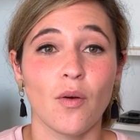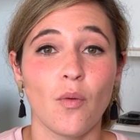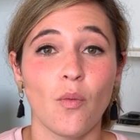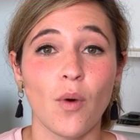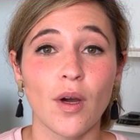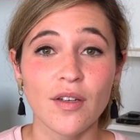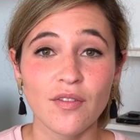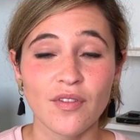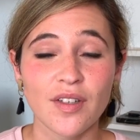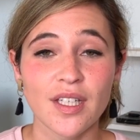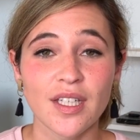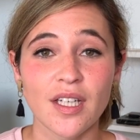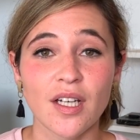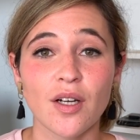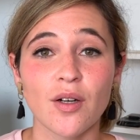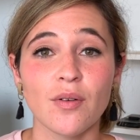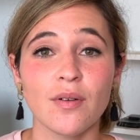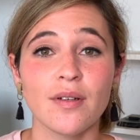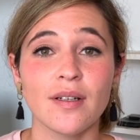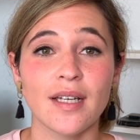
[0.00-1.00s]
1
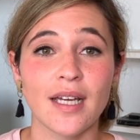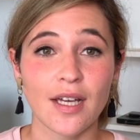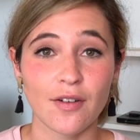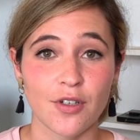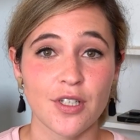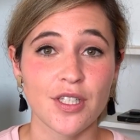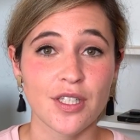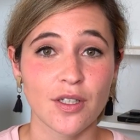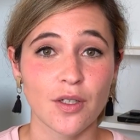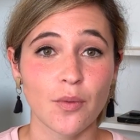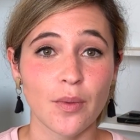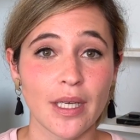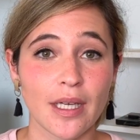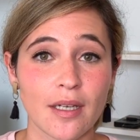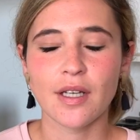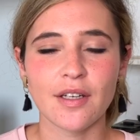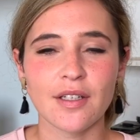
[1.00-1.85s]
video every single week.